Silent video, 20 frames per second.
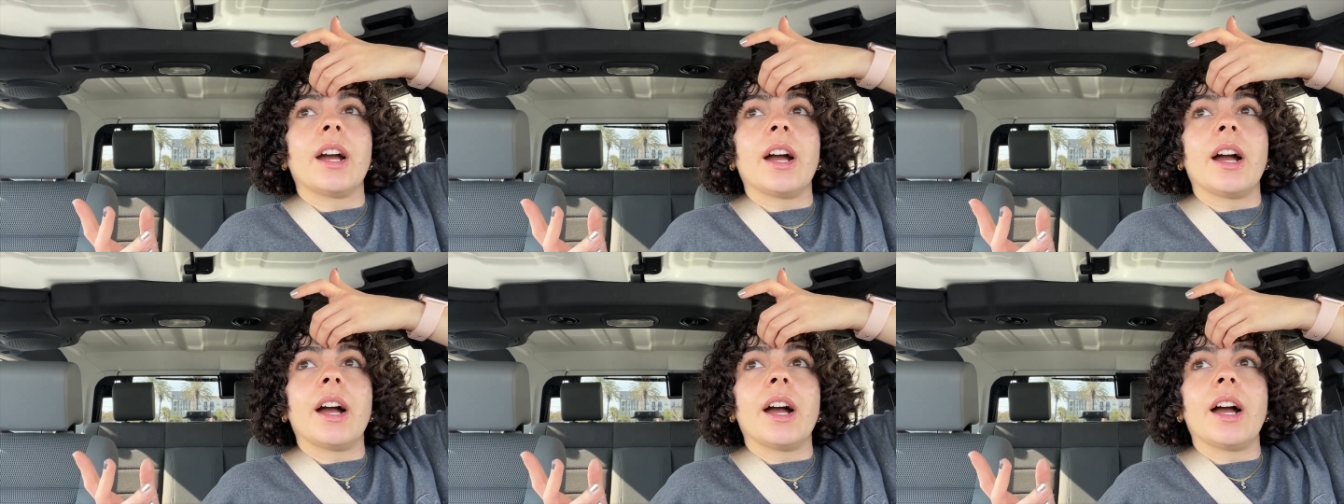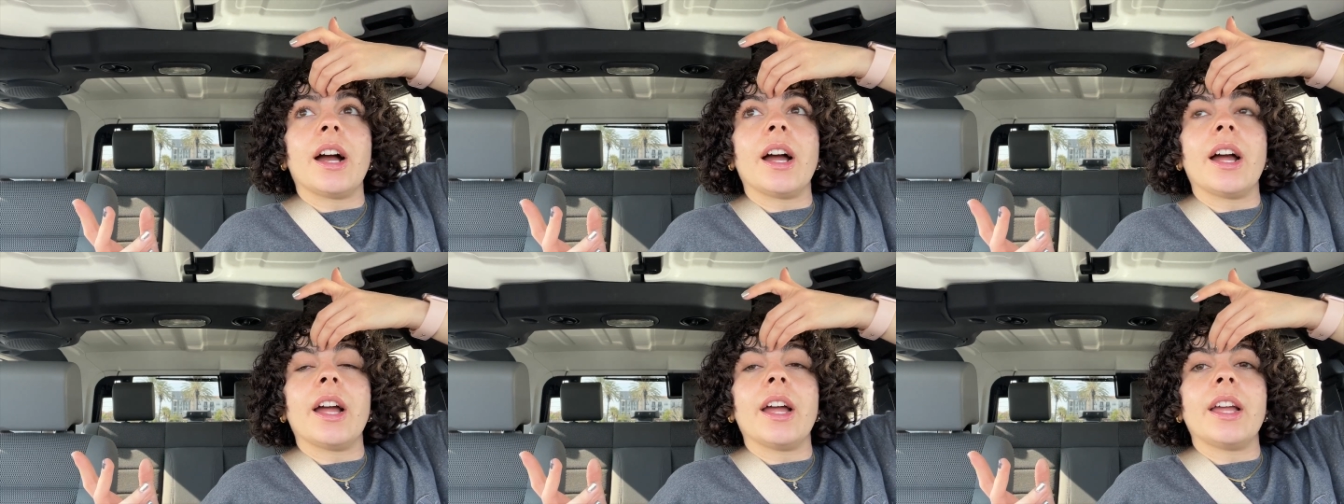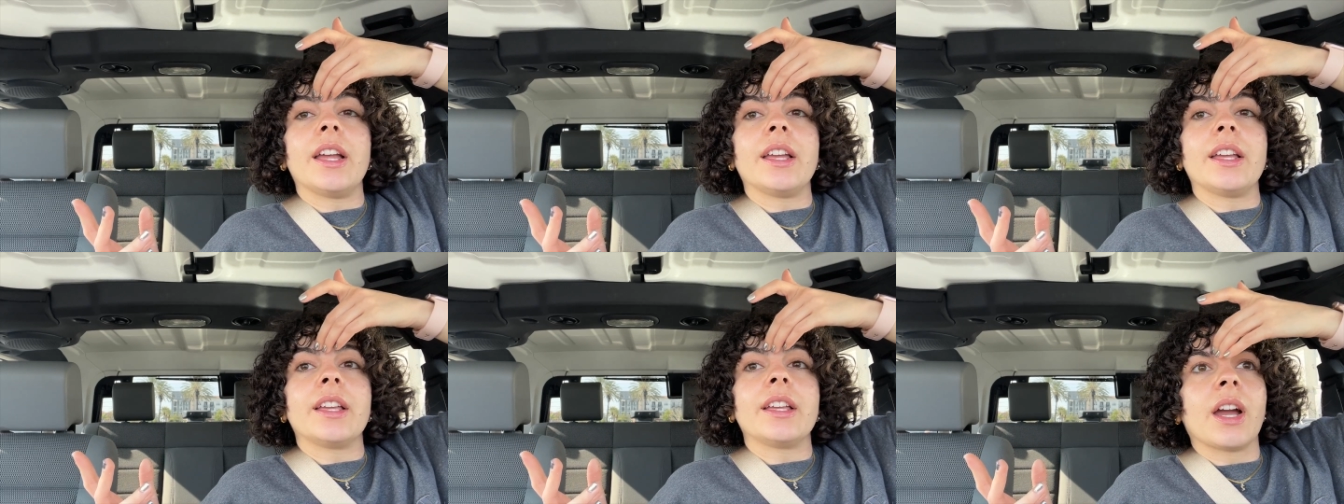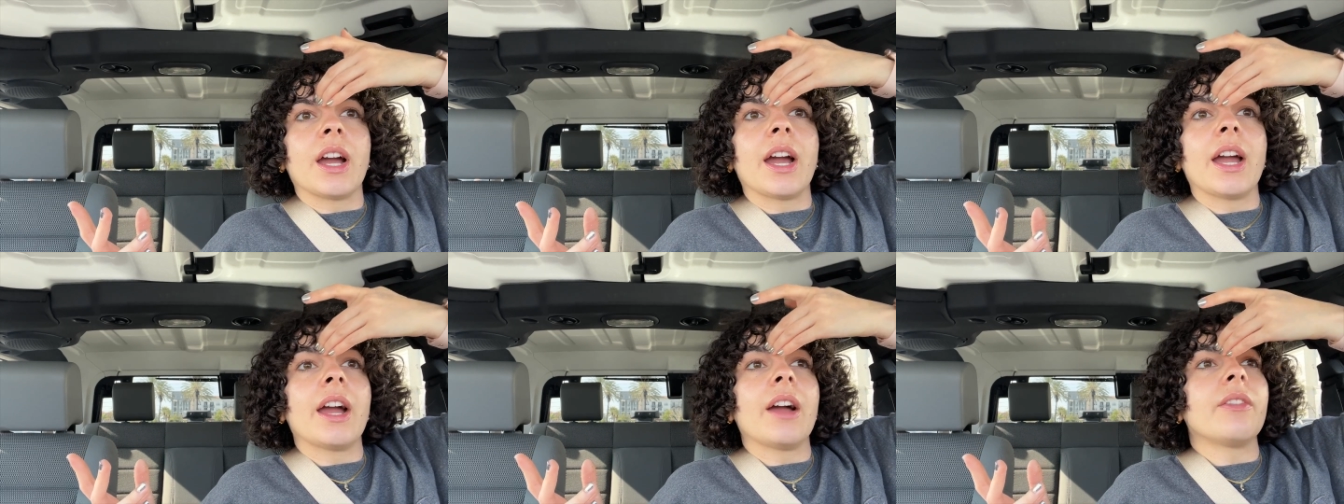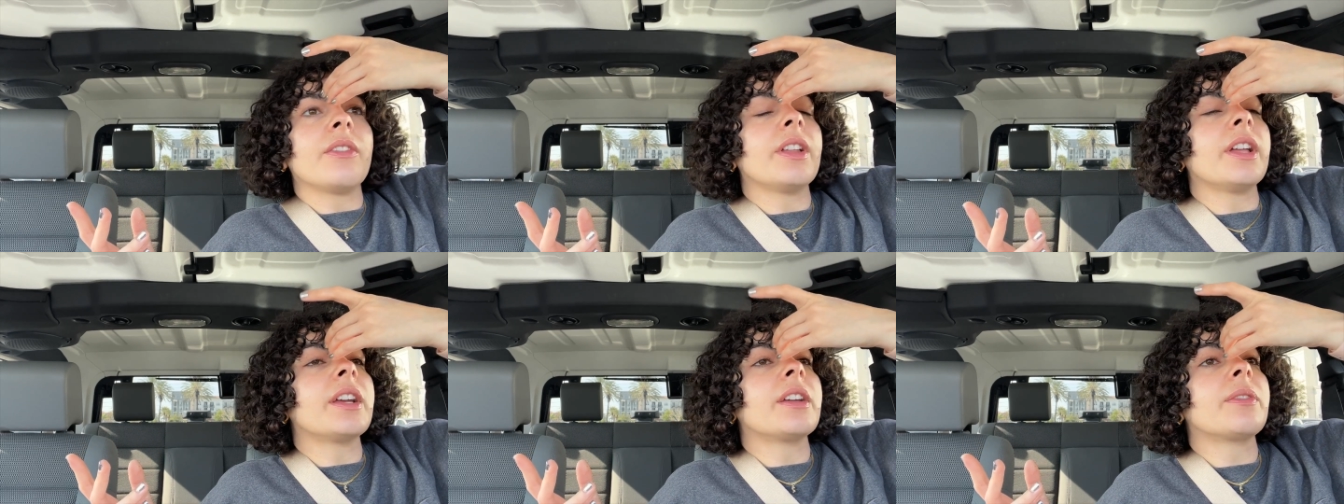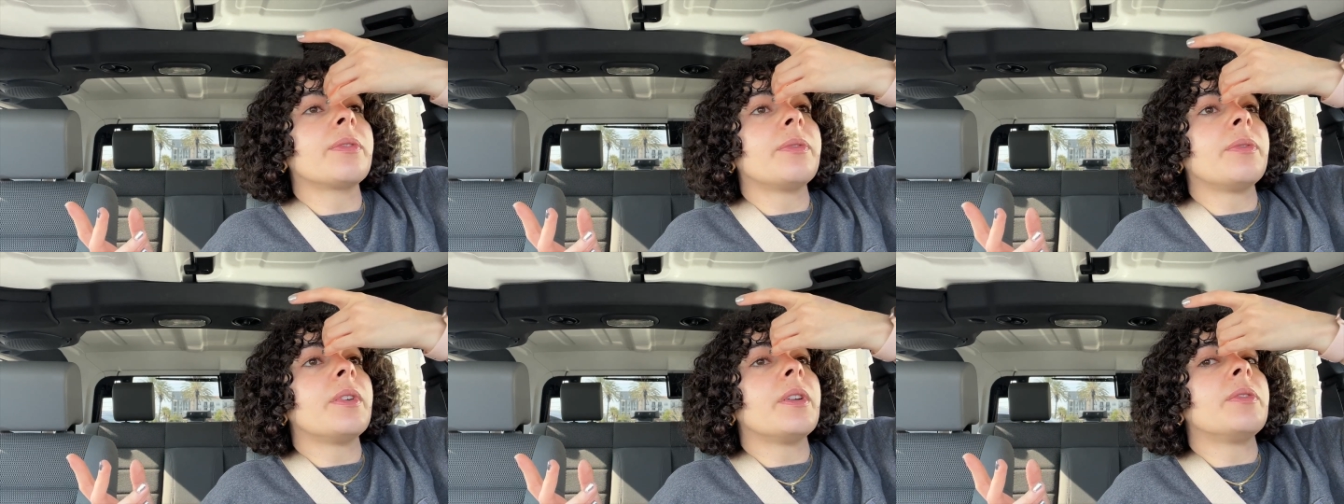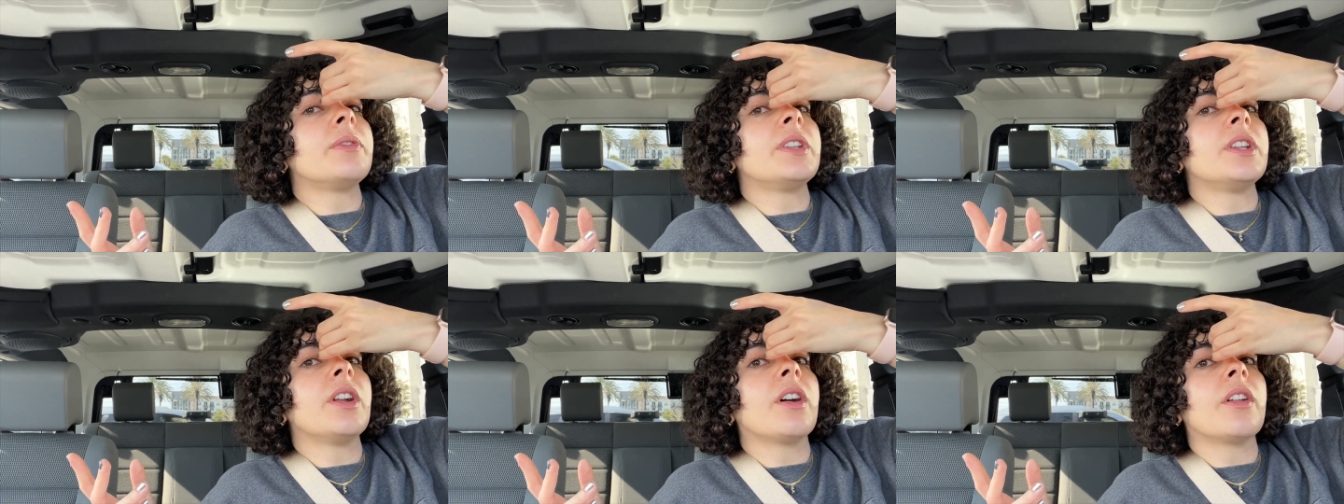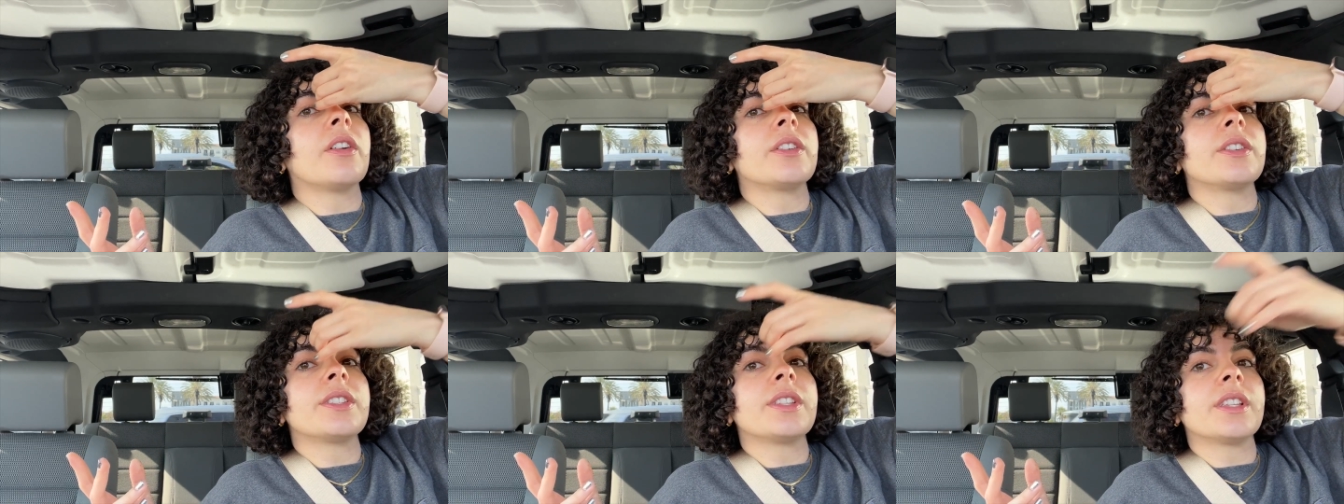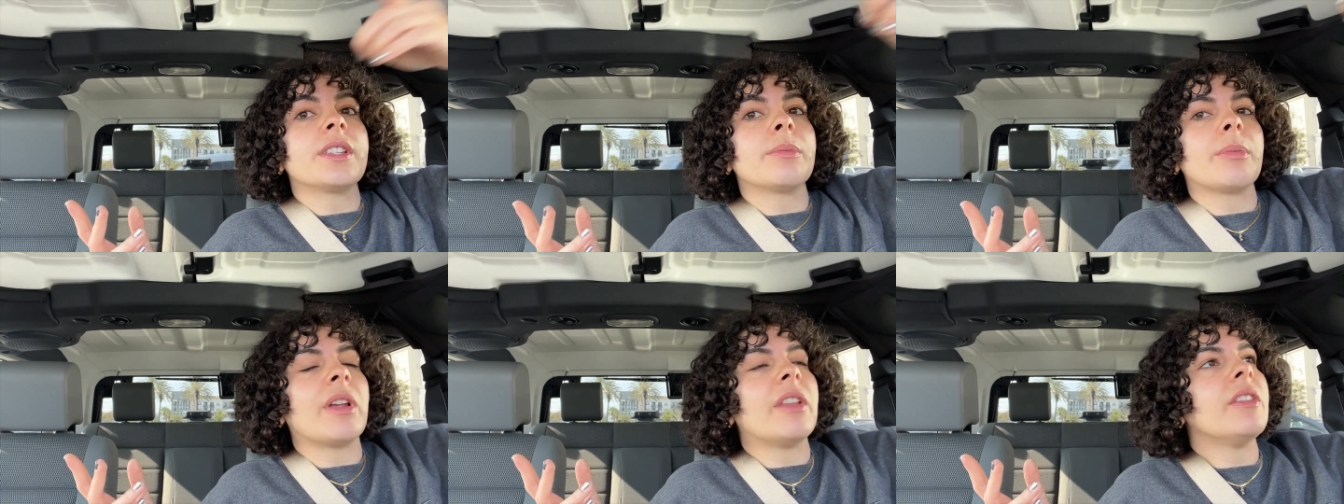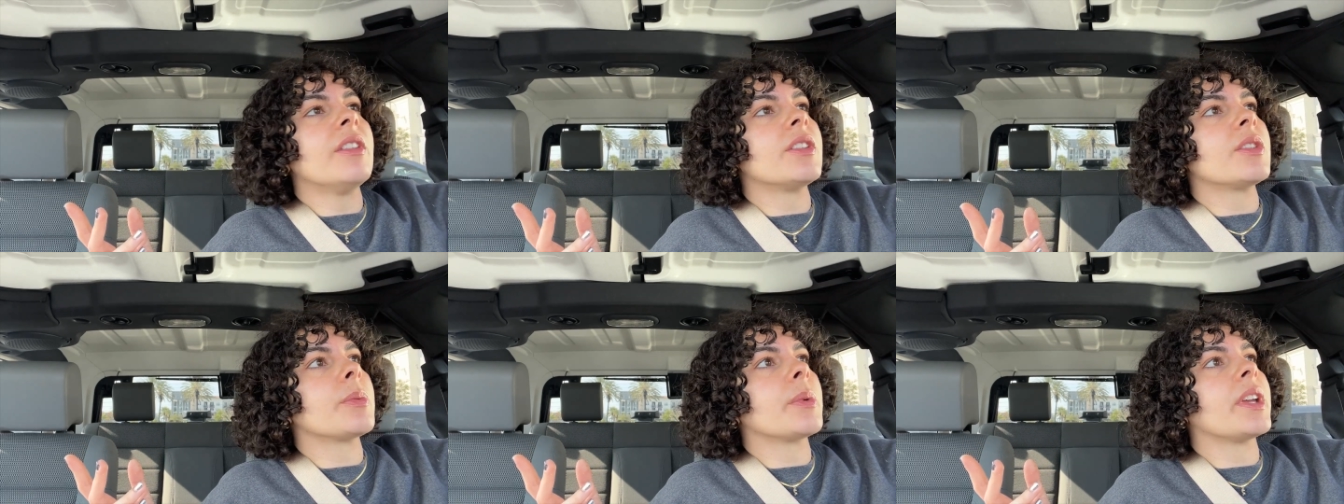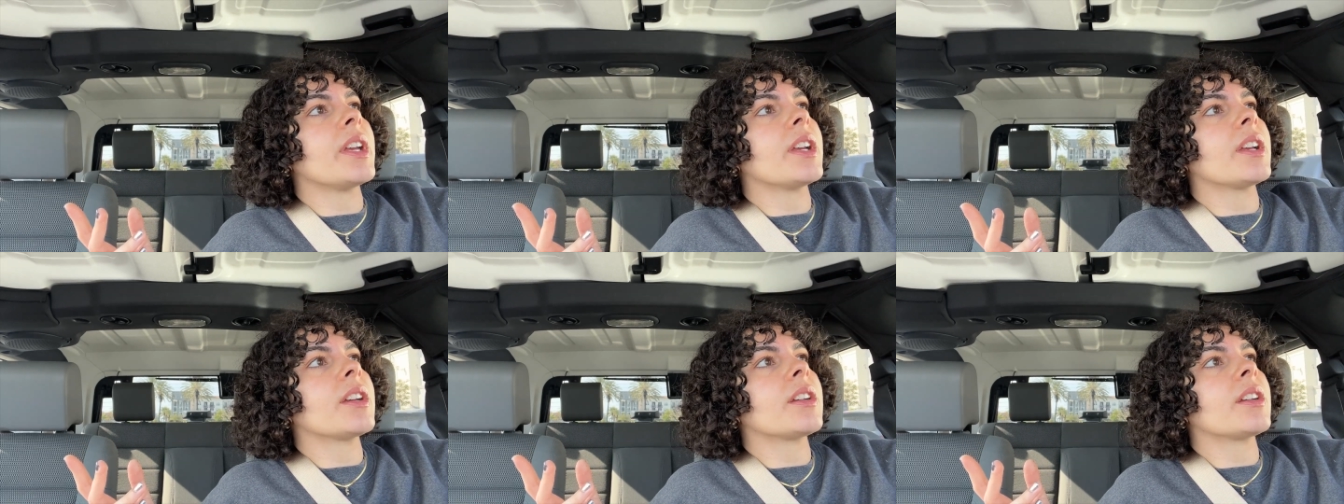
I, I have like fifty dollars to spend this week.